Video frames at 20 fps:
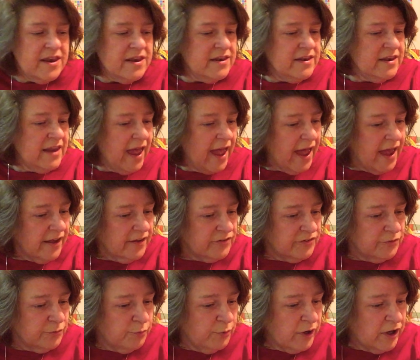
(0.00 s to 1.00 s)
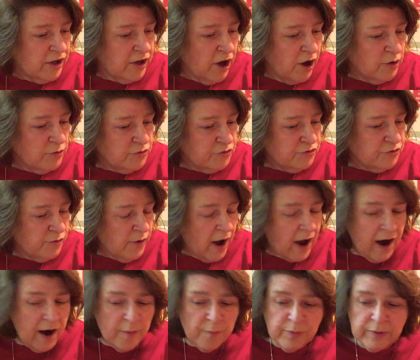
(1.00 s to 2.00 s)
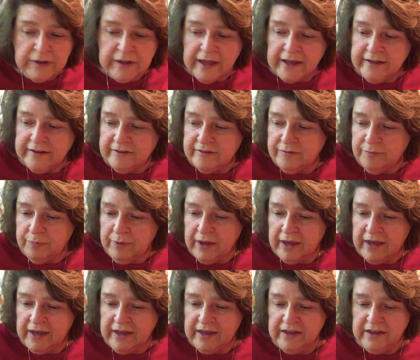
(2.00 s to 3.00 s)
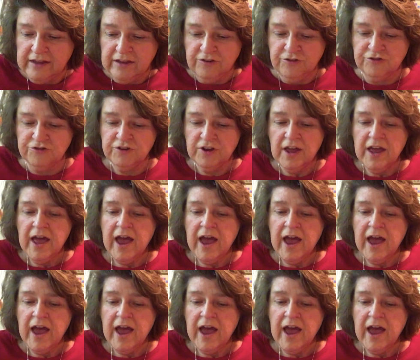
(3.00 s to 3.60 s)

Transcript: Next, we go to our blend page.